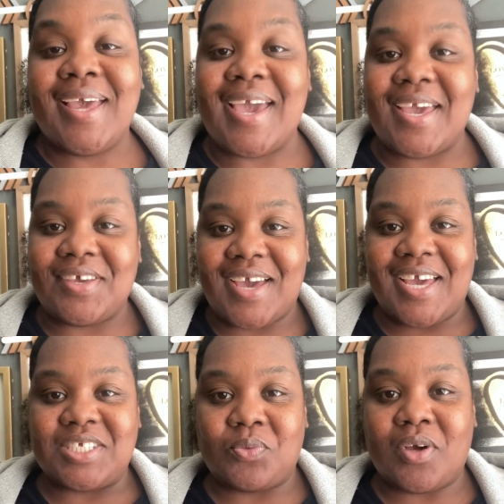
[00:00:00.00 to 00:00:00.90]
Hey you
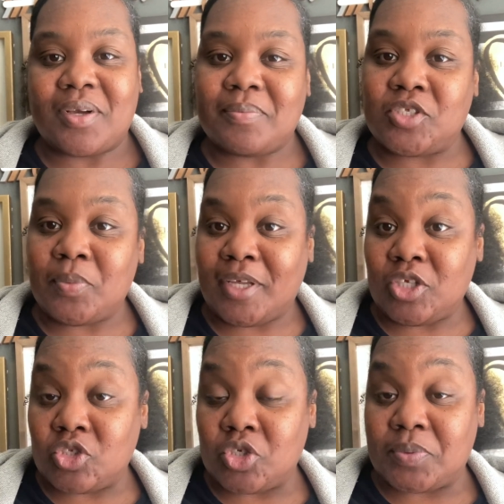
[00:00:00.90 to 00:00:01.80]
guys and welcome to my
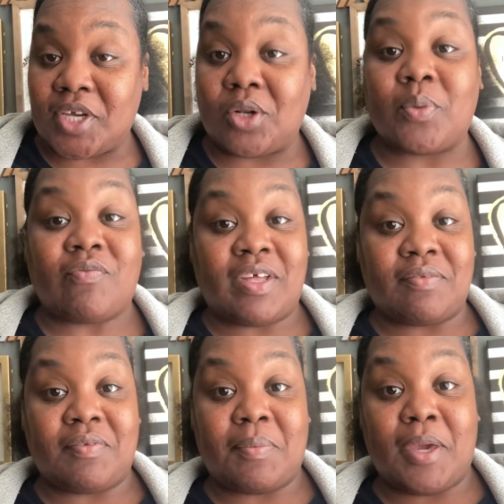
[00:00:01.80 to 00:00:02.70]
YouTube channel
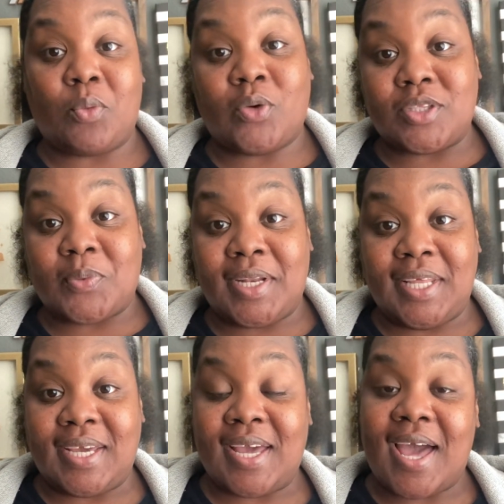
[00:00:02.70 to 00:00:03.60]
Reflectively Made with Dwaynitta.